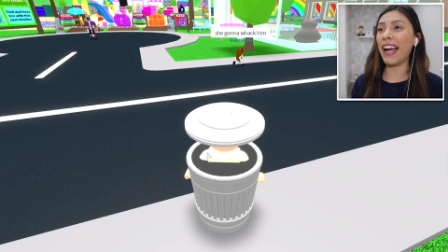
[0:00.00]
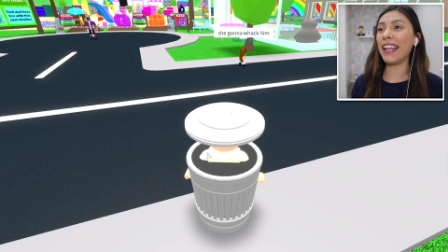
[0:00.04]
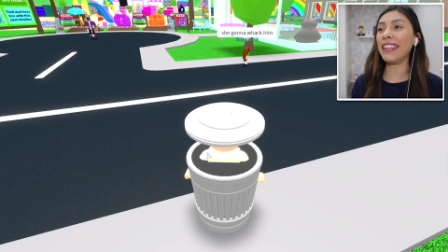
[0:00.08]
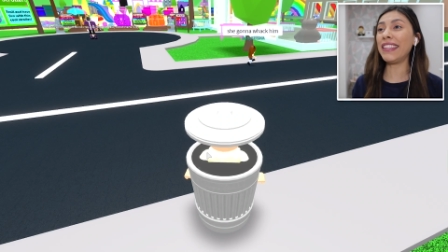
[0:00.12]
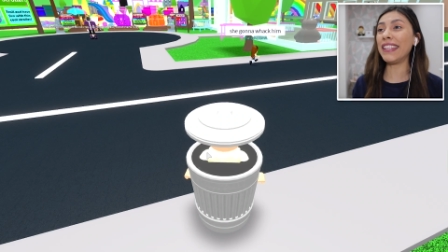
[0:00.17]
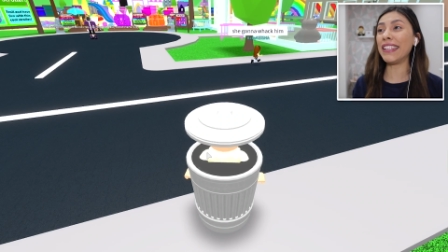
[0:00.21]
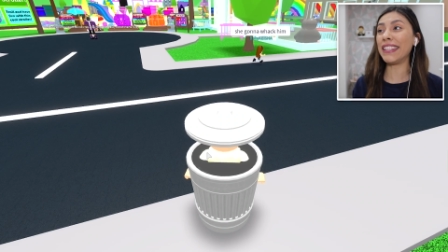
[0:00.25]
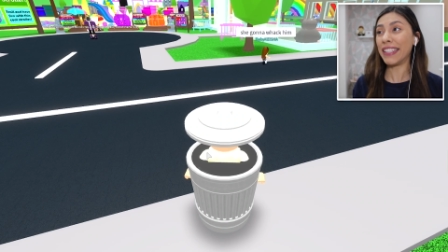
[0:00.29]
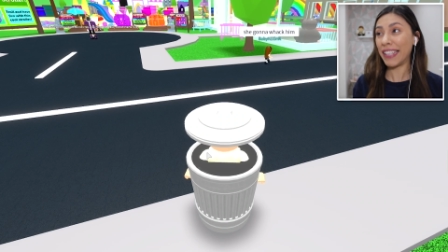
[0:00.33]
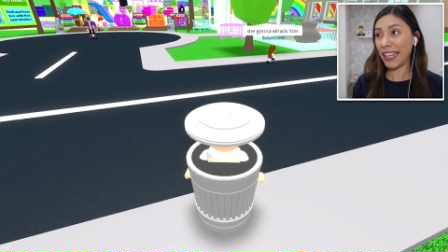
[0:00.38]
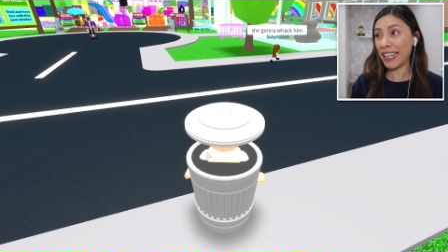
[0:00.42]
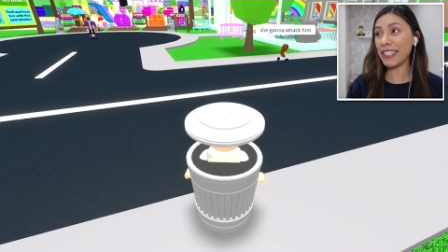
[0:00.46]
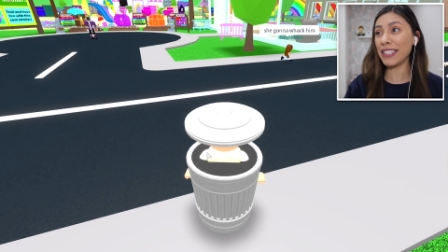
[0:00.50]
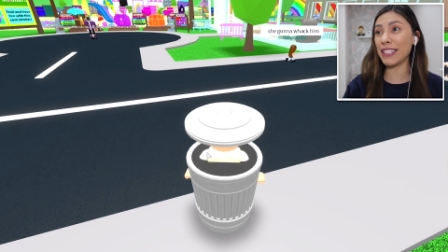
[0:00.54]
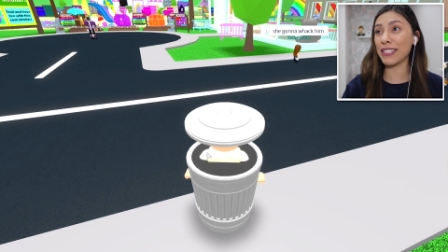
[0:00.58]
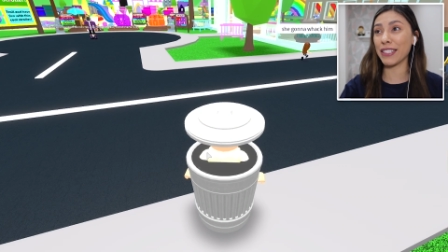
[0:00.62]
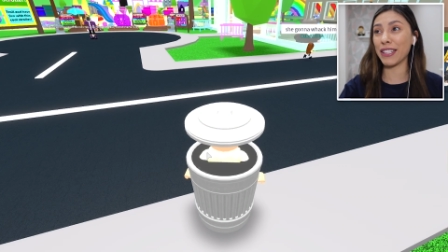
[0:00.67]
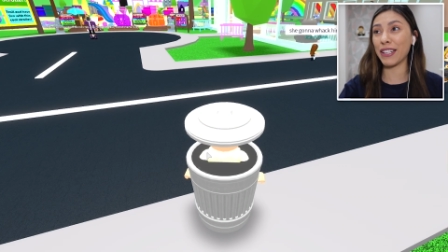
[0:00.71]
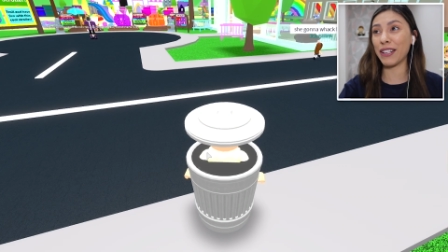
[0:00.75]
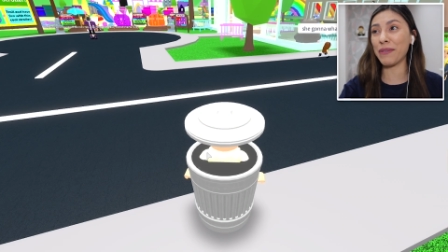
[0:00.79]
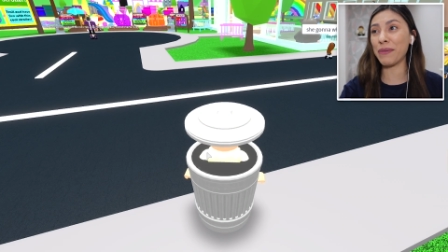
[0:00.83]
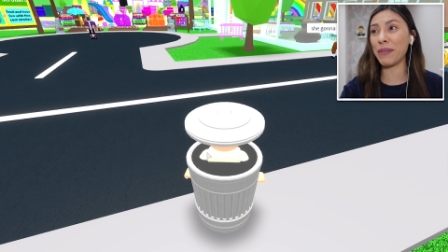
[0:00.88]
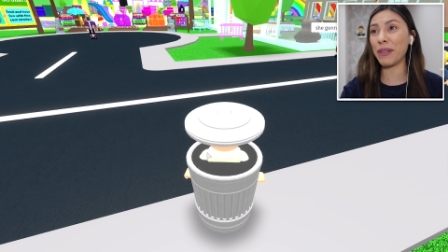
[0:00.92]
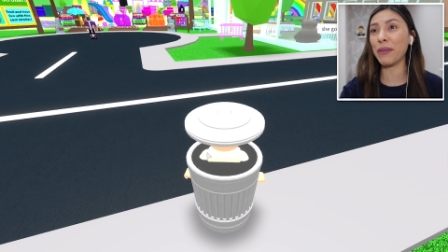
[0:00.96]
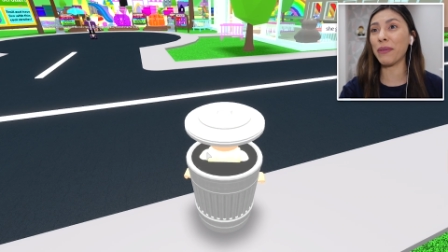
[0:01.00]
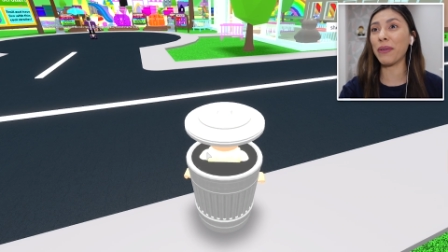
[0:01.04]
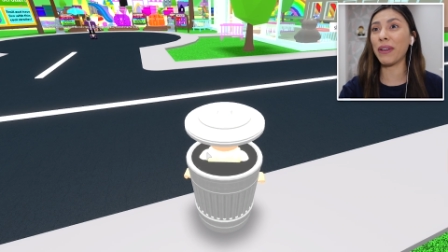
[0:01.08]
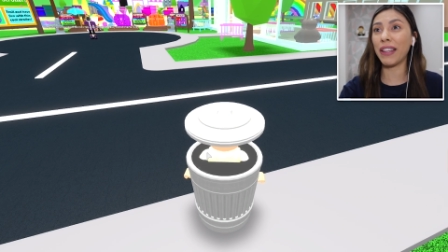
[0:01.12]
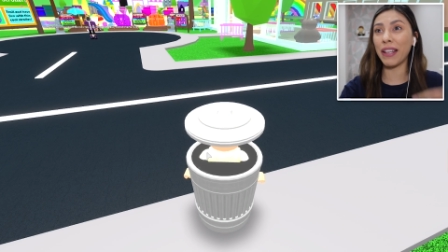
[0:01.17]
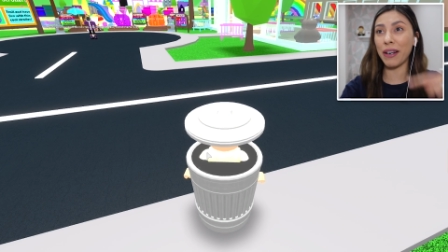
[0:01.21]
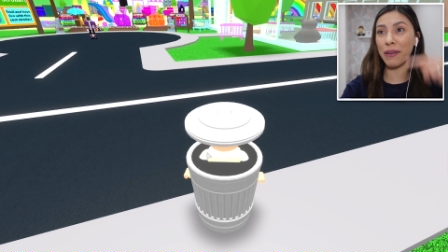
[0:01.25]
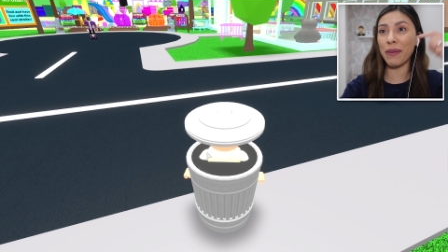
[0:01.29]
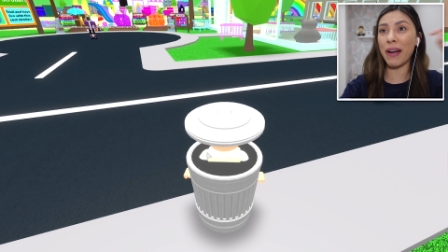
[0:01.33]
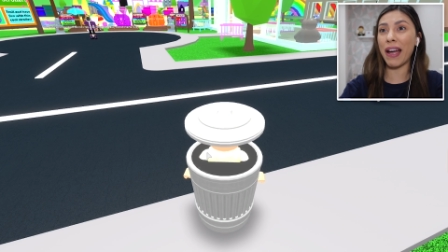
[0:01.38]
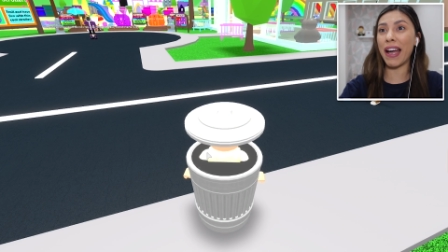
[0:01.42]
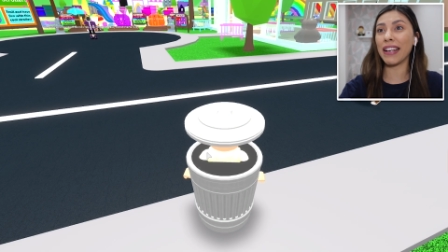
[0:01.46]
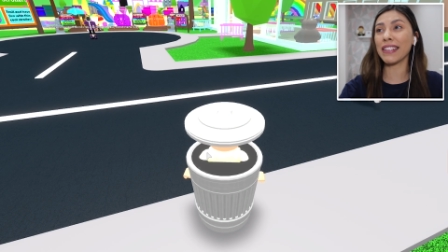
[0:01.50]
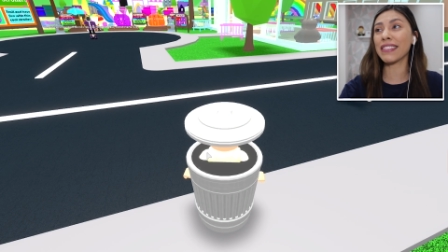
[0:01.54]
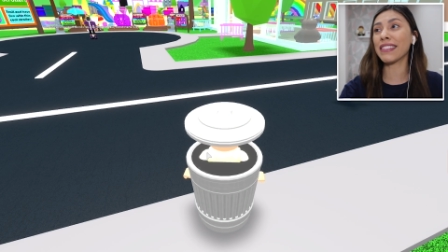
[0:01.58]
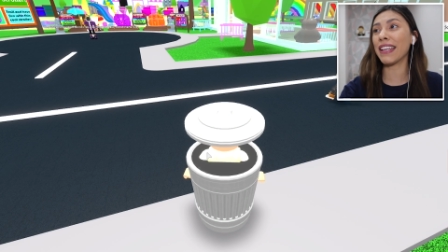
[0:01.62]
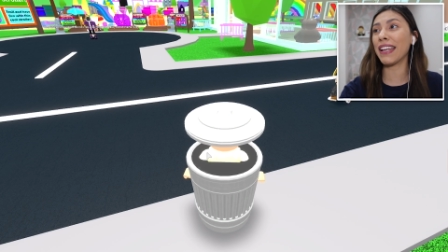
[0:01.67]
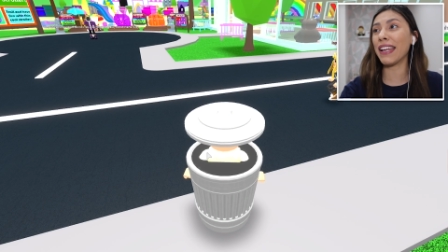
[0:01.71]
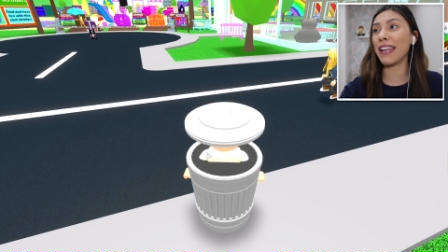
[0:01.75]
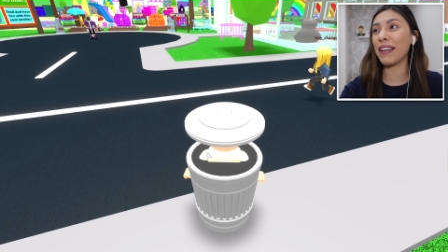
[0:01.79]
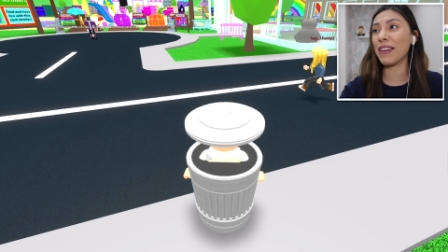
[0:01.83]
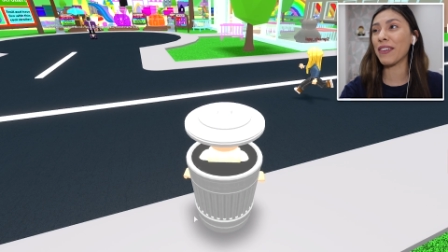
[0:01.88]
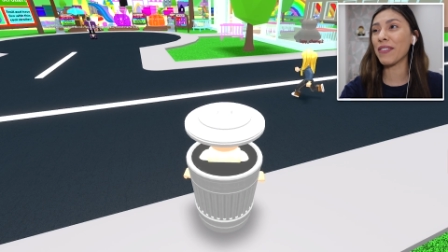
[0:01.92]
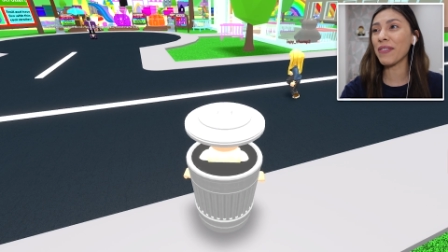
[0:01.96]
I think Keisha's gonna be the one that whacks
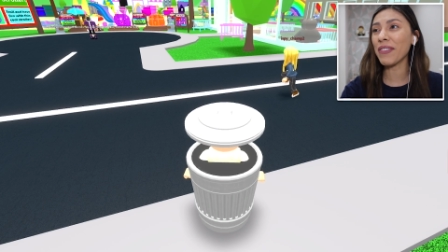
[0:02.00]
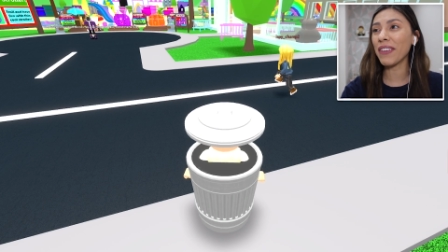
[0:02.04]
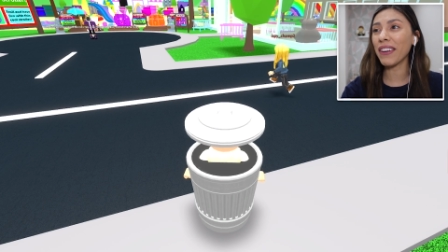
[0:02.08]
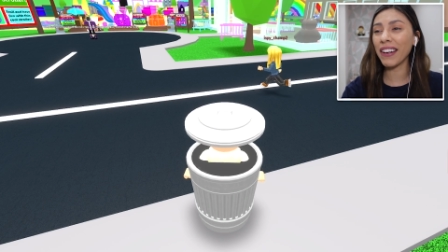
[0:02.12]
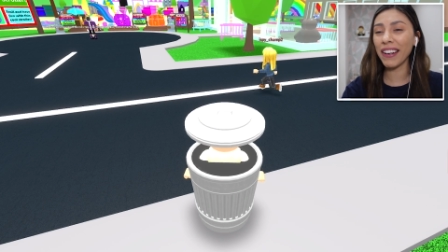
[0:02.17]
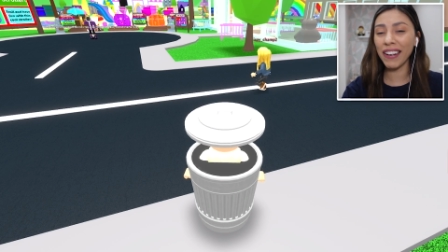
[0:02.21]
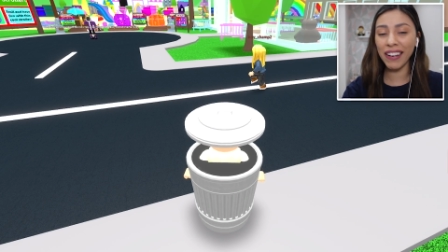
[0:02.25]
him.